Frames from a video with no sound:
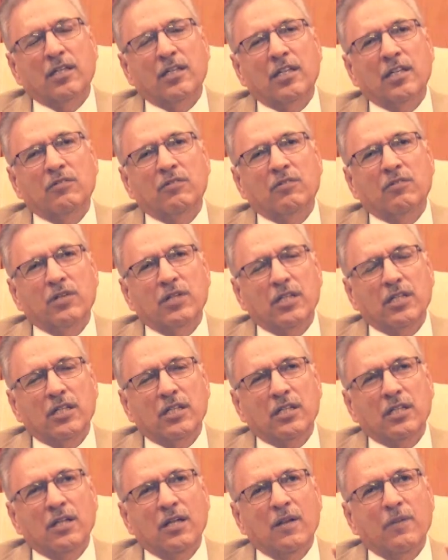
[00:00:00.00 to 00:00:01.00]
gave a
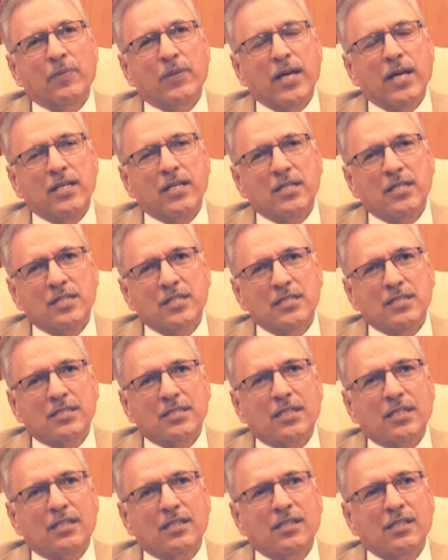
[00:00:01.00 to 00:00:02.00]
verdict, and he
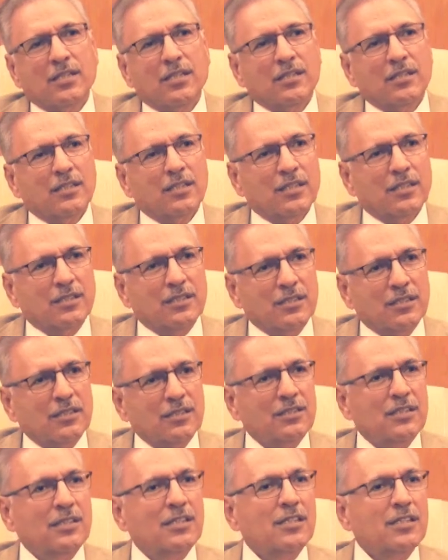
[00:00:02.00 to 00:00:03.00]
said that
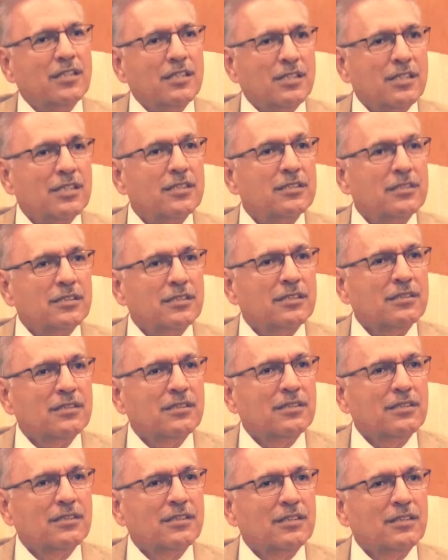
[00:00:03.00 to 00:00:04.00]
he is an Indian agent.
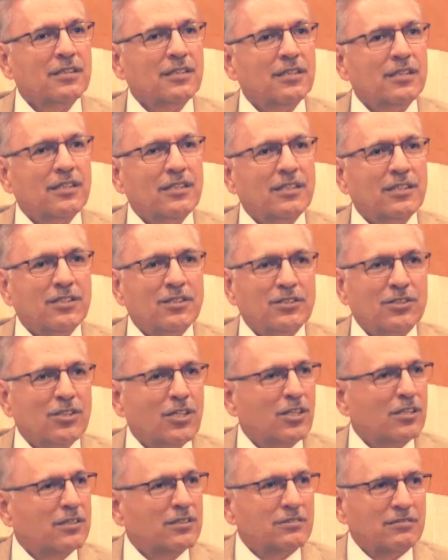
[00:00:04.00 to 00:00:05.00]
He is
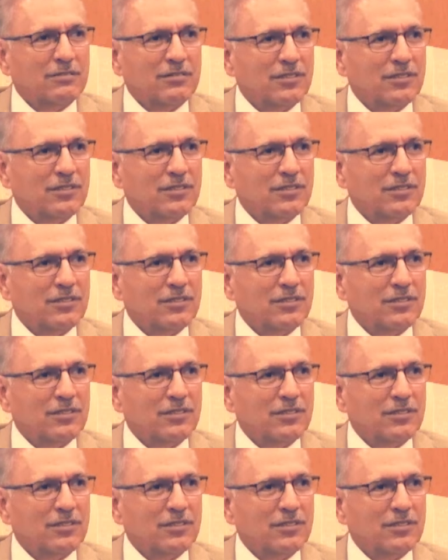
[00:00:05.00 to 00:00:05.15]
not,